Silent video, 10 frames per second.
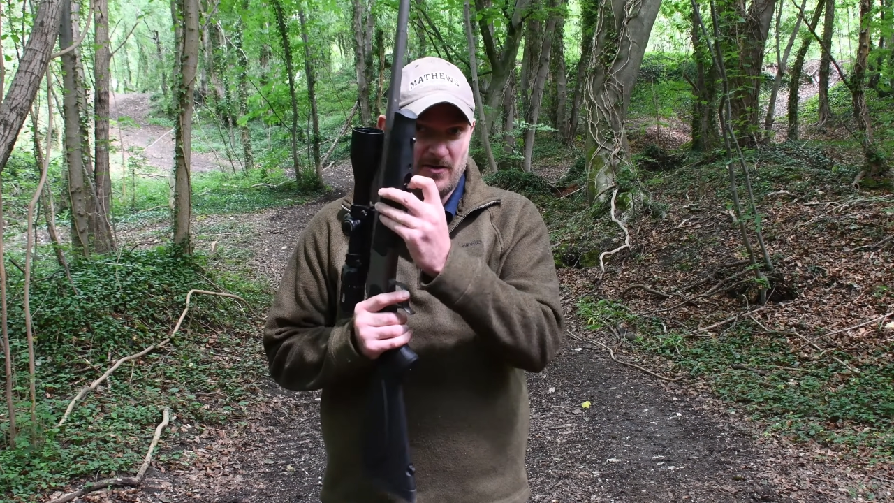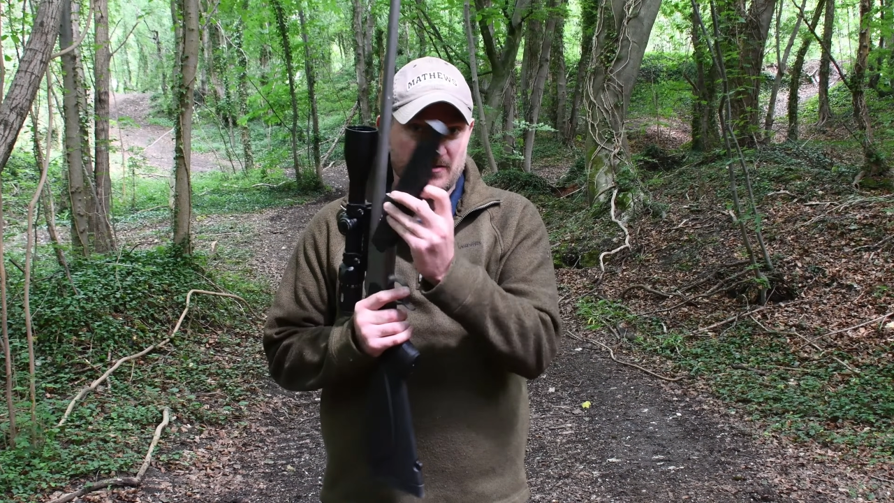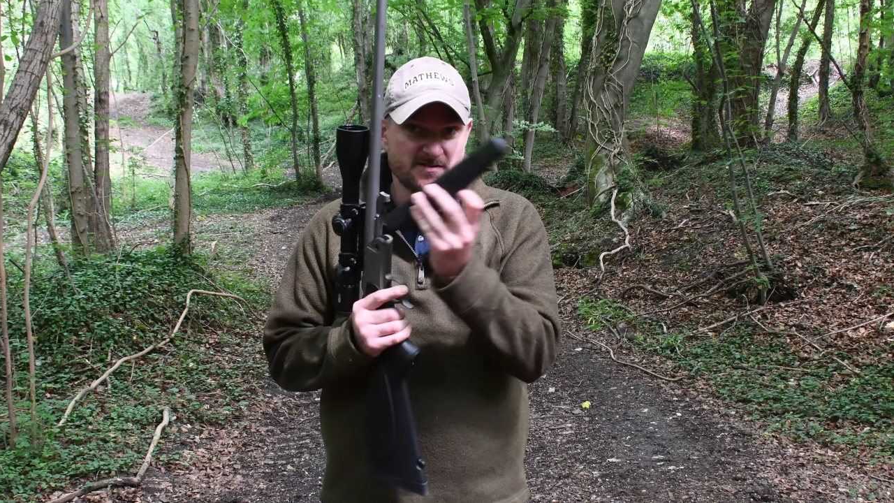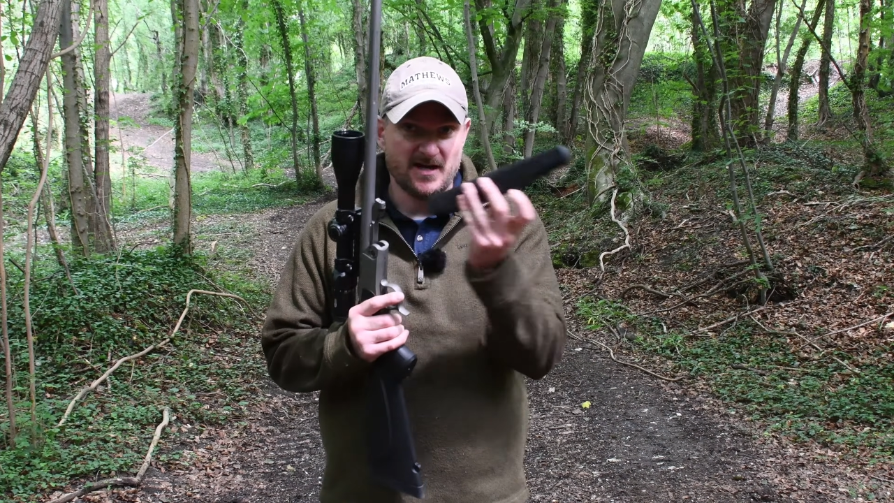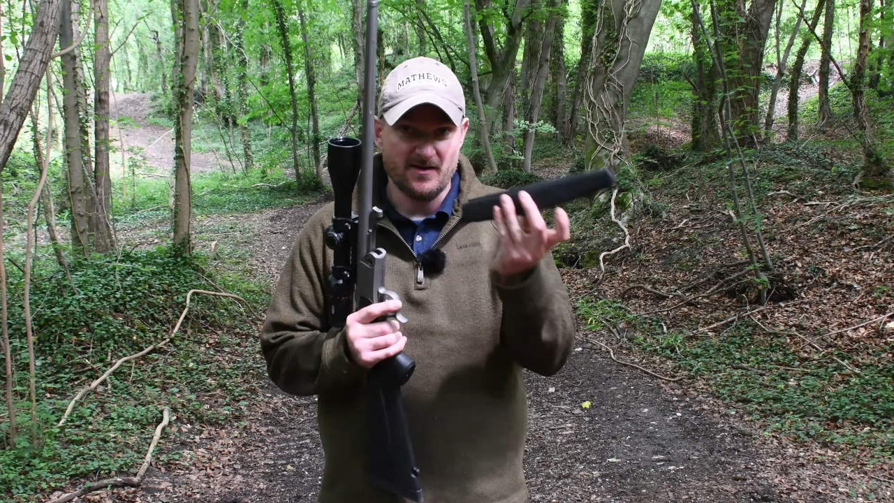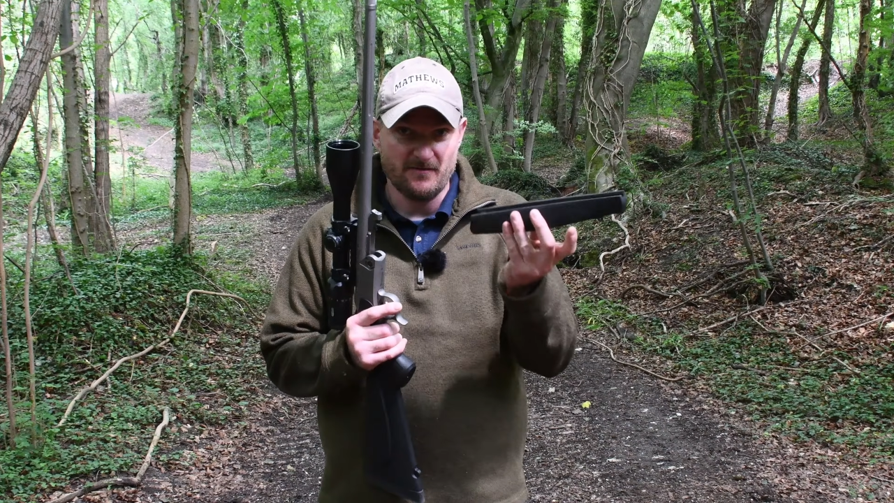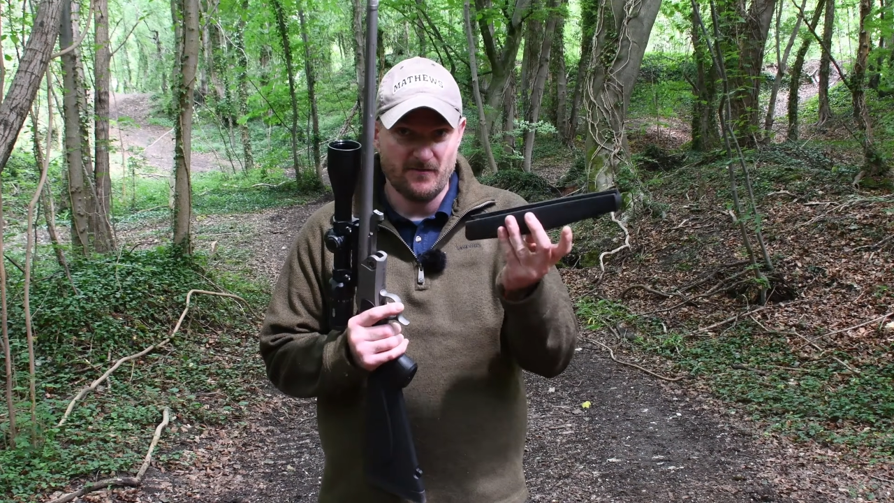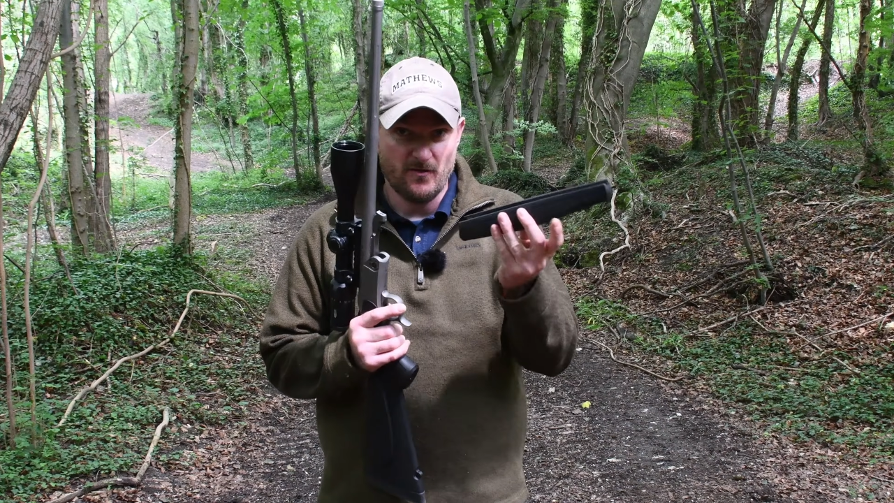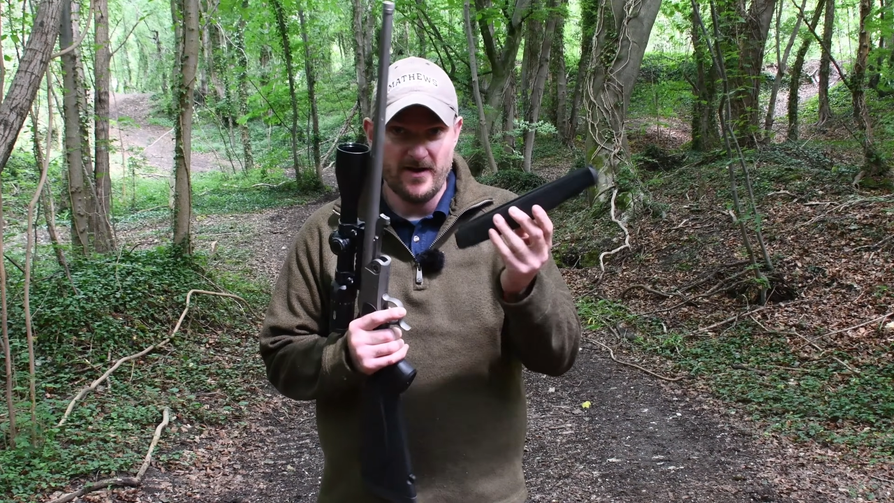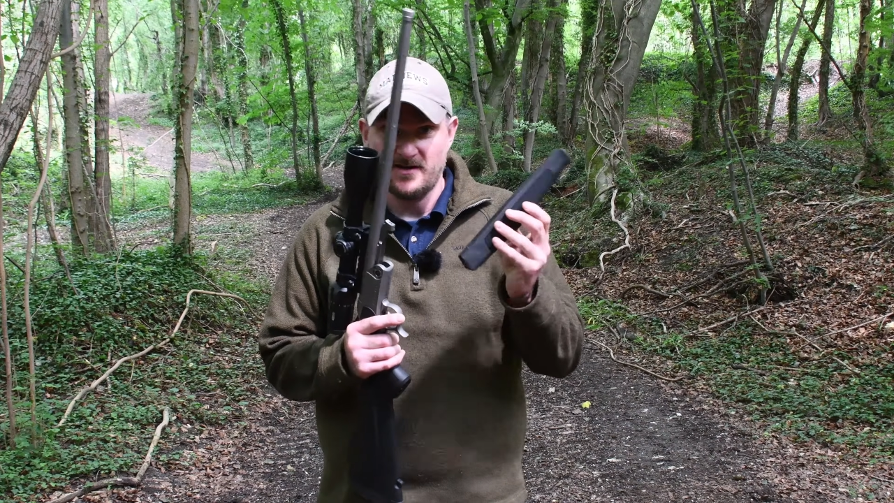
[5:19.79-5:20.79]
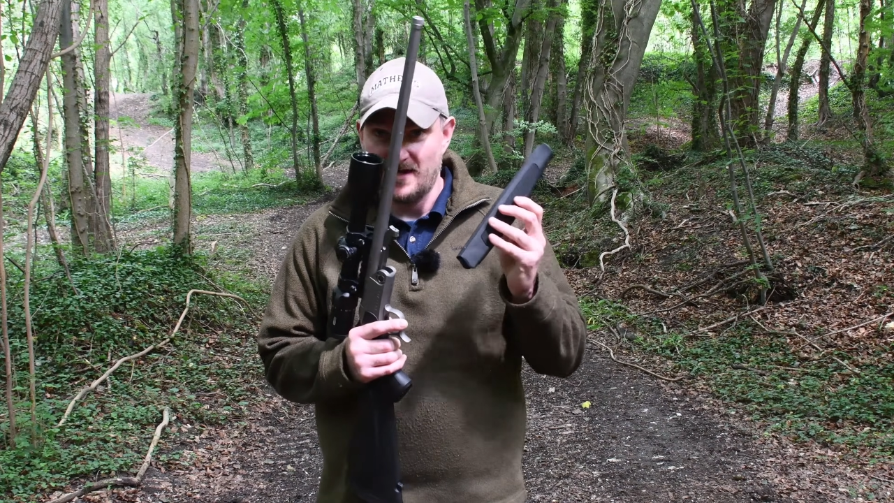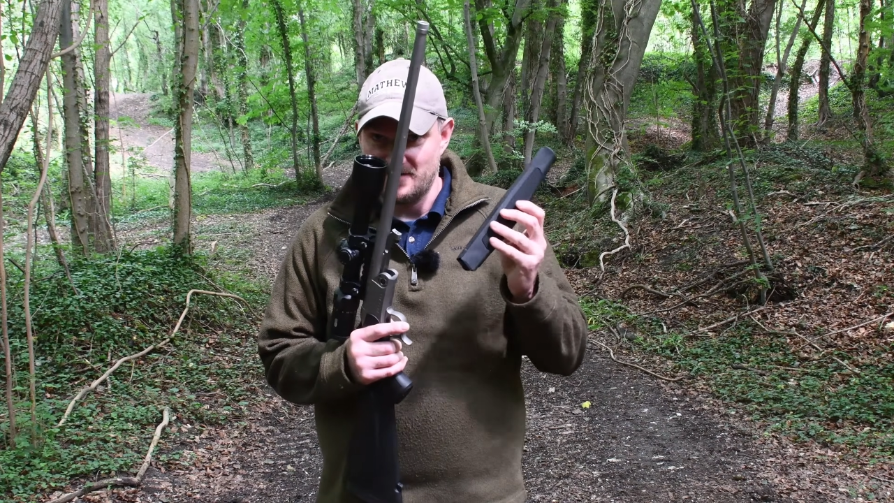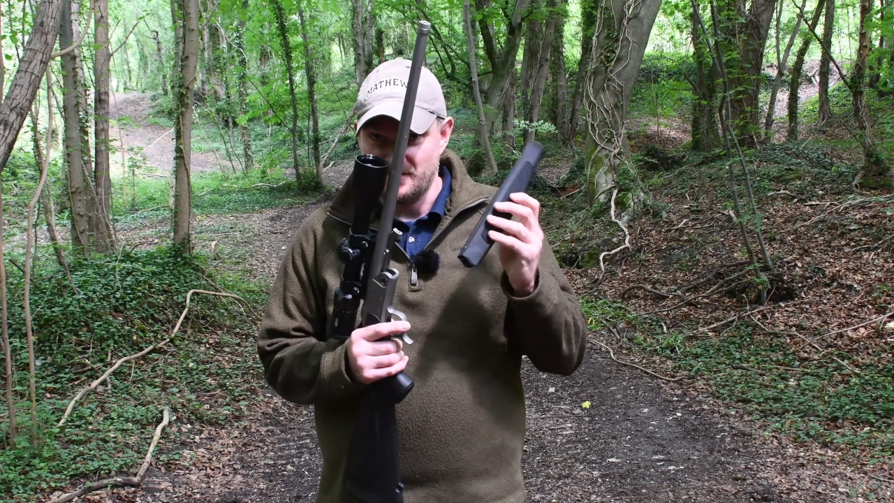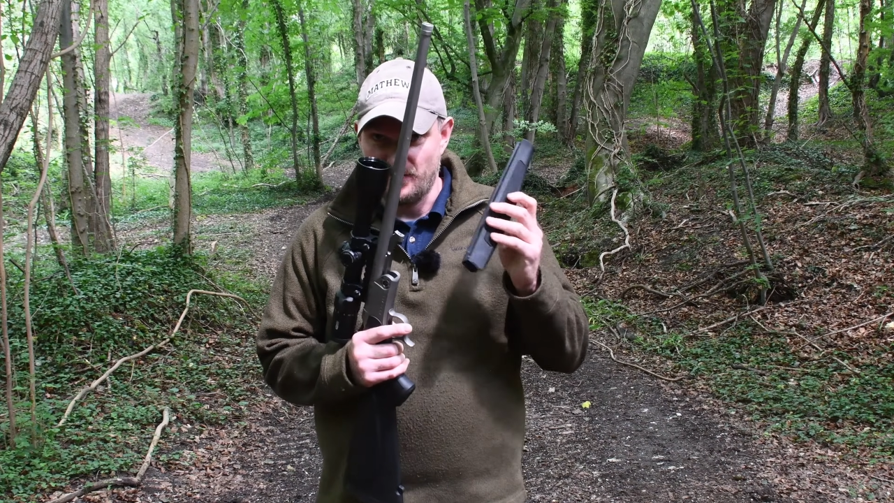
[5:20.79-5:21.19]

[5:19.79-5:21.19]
on the underside of the forend that allows the